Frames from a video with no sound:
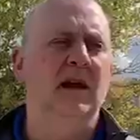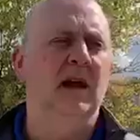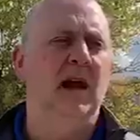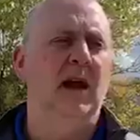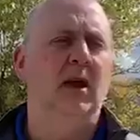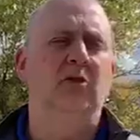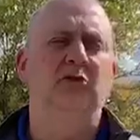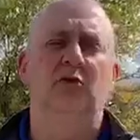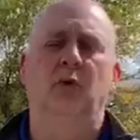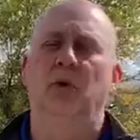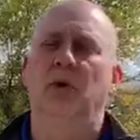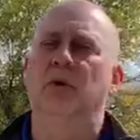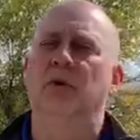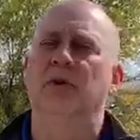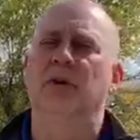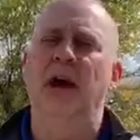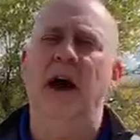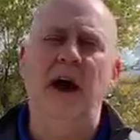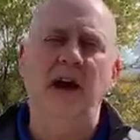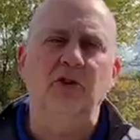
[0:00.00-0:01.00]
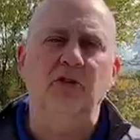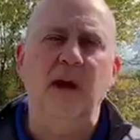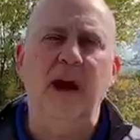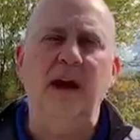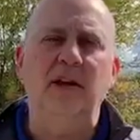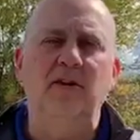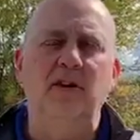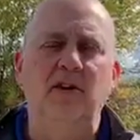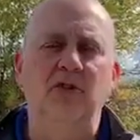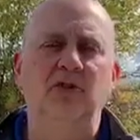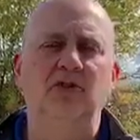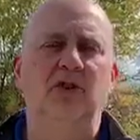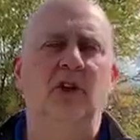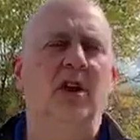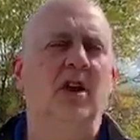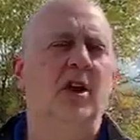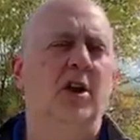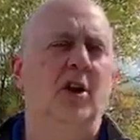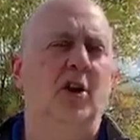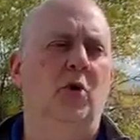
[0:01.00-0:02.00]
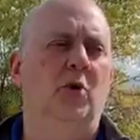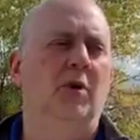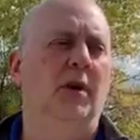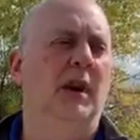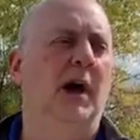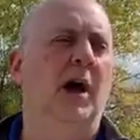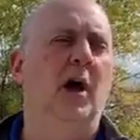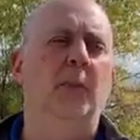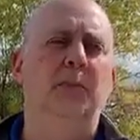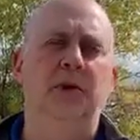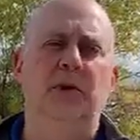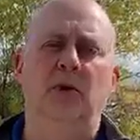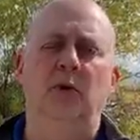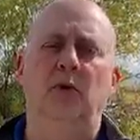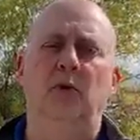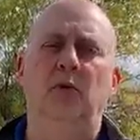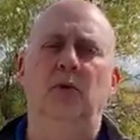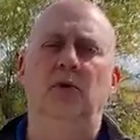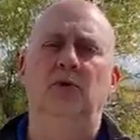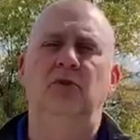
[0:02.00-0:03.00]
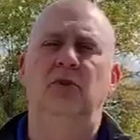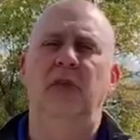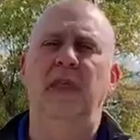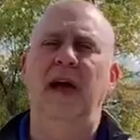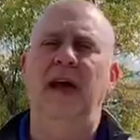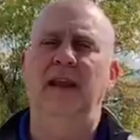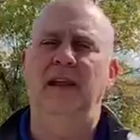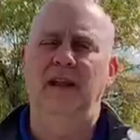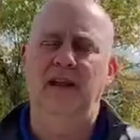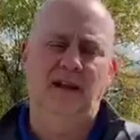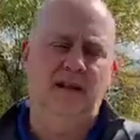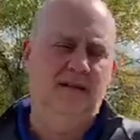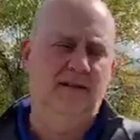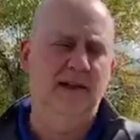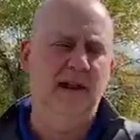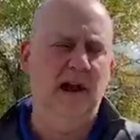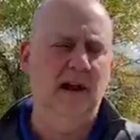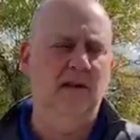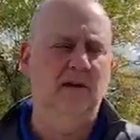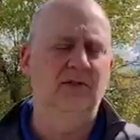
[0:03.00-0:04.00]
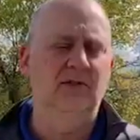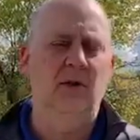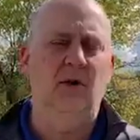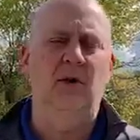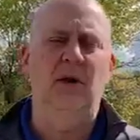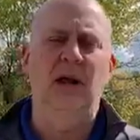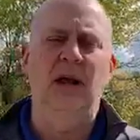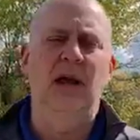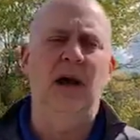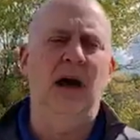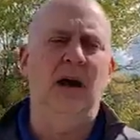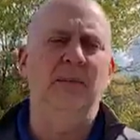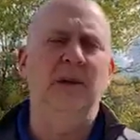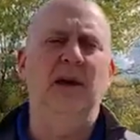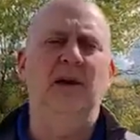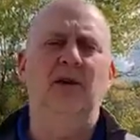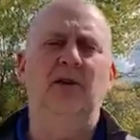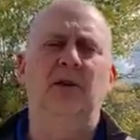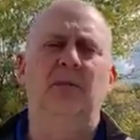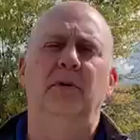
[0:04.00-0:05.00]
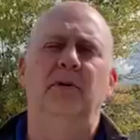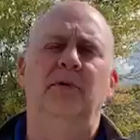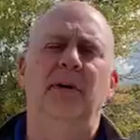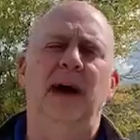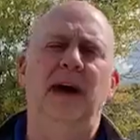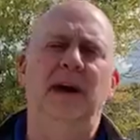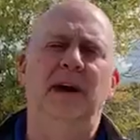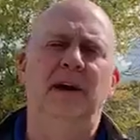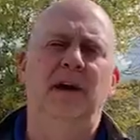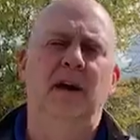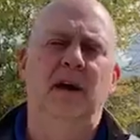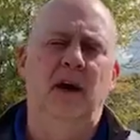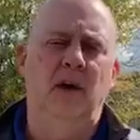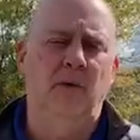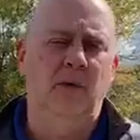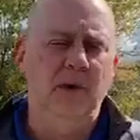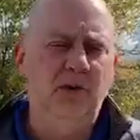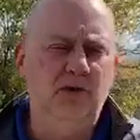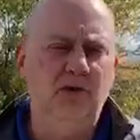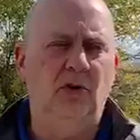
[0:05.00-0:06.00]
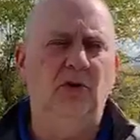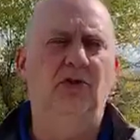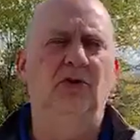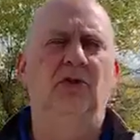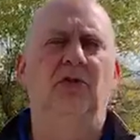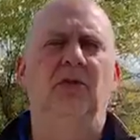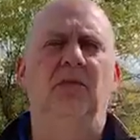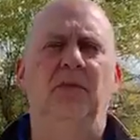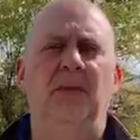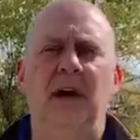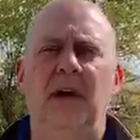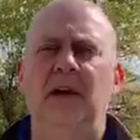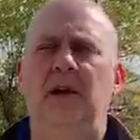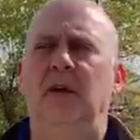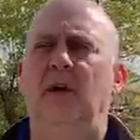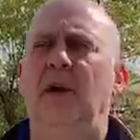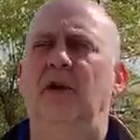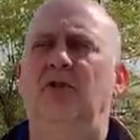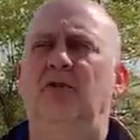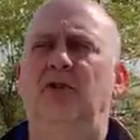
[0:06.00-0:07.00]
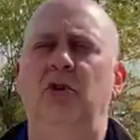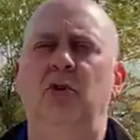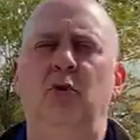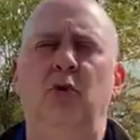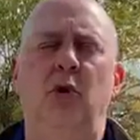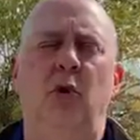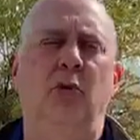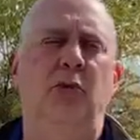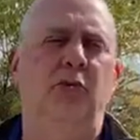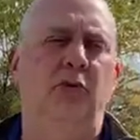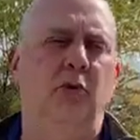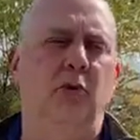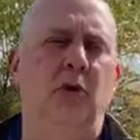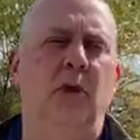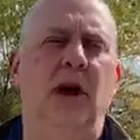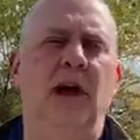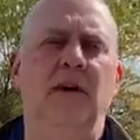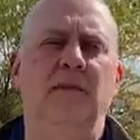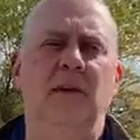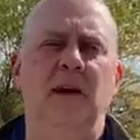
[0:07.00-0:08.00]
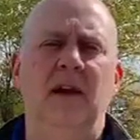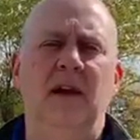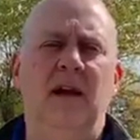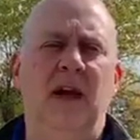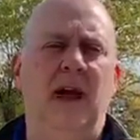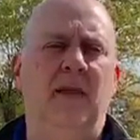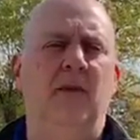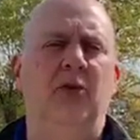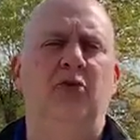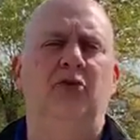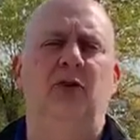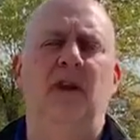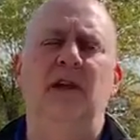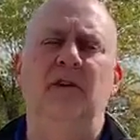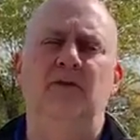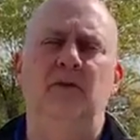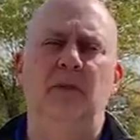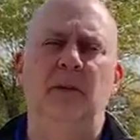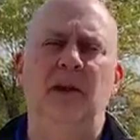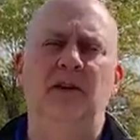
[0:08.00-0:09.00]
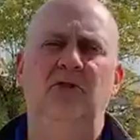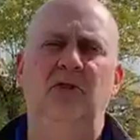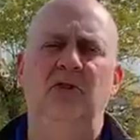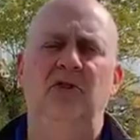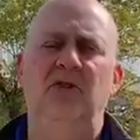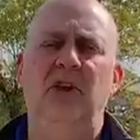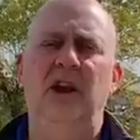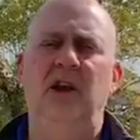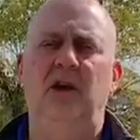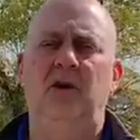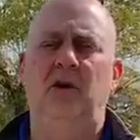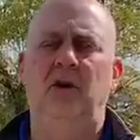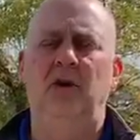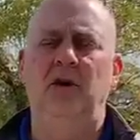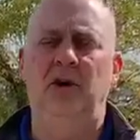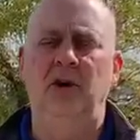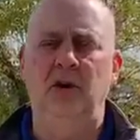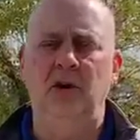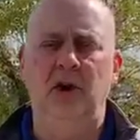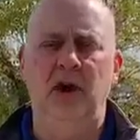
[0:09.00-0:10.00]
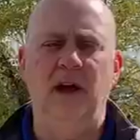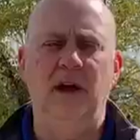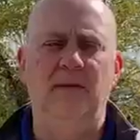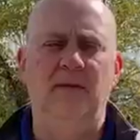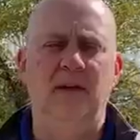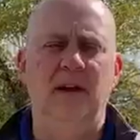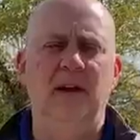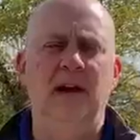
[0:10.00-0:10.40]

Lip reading: I also work with contractors who can help you to that extent. So I'm here to provide resources and value as you go through life and there's transformations that occur in your life.